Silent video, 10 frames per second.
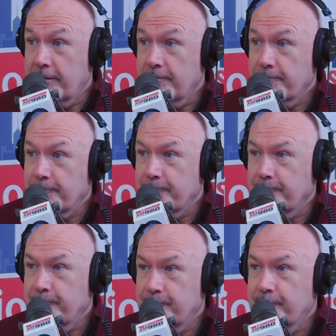I
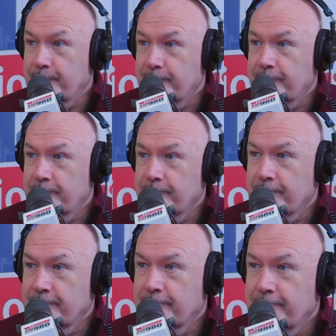did. I
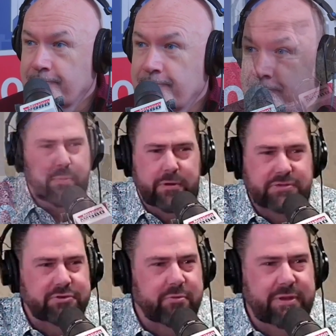didn't have a
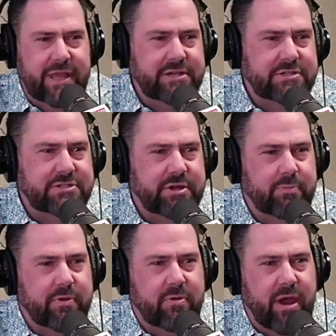personal relationship
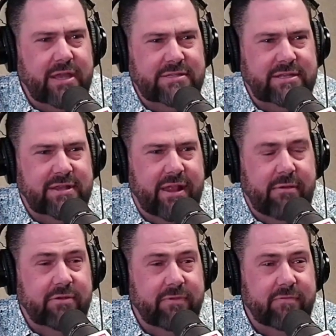with Christ until I
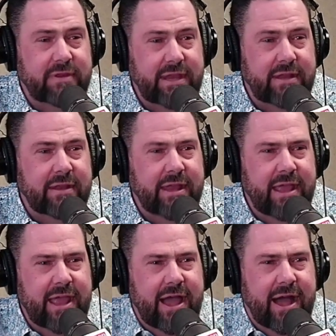was 15,
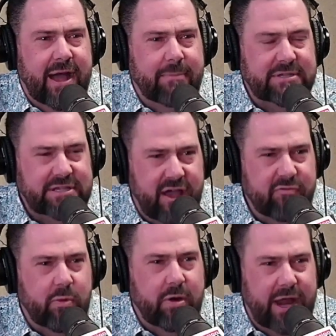a
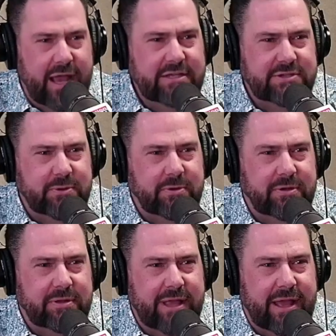sophomore in high
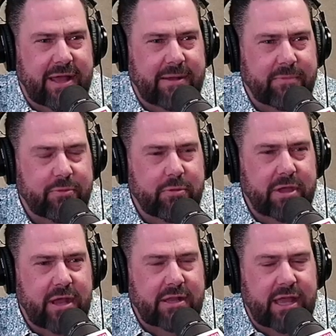school, through
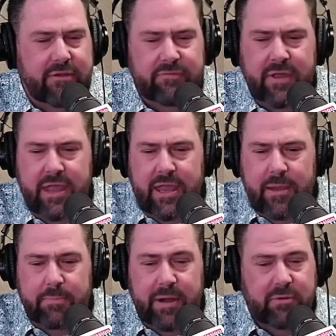Young Life,
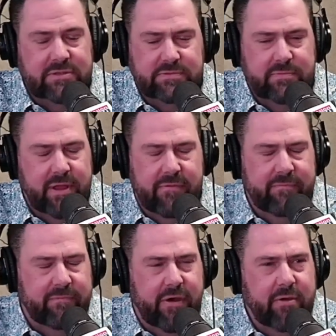but was
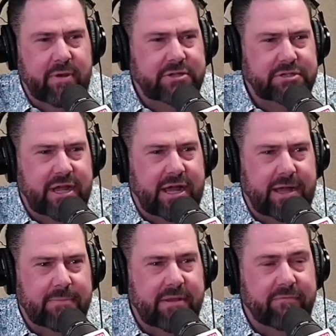very much
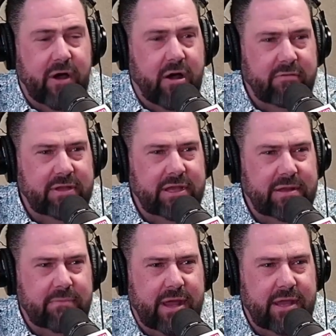involved
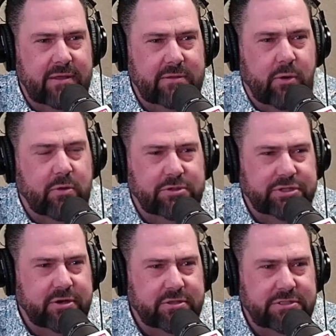in my local
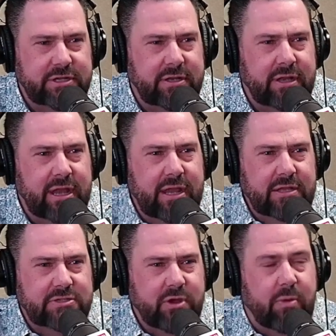church. And
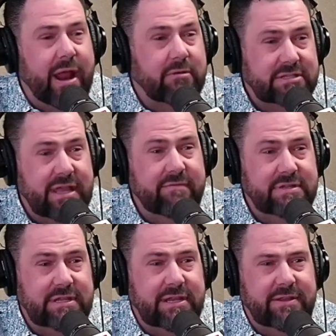so when I was
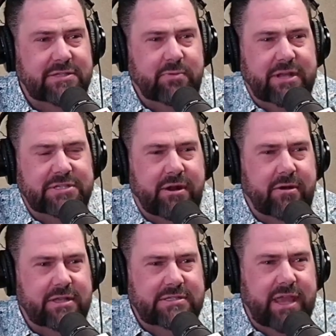17, this is what I
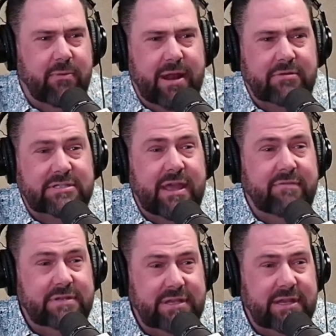started to say. When I was
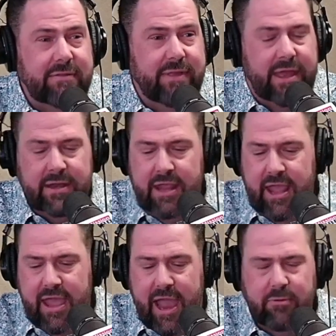17, then
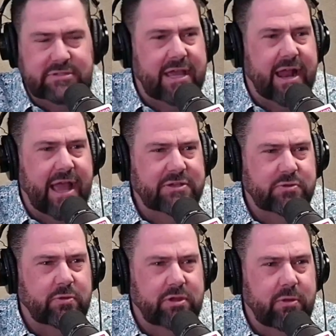I was at a high
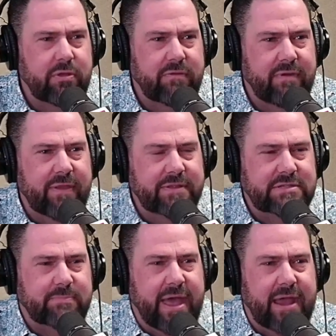school youth event. This
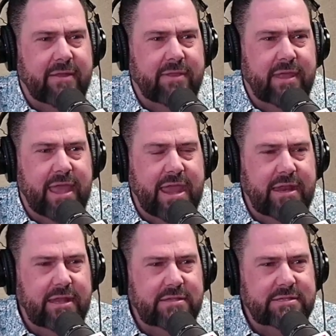is back in the
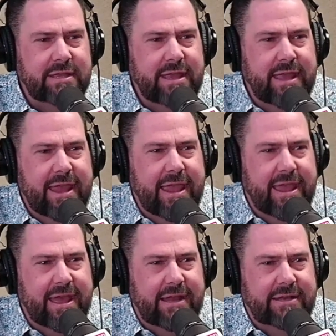80s,
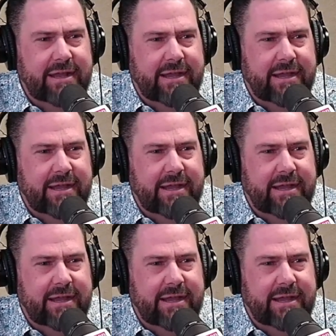and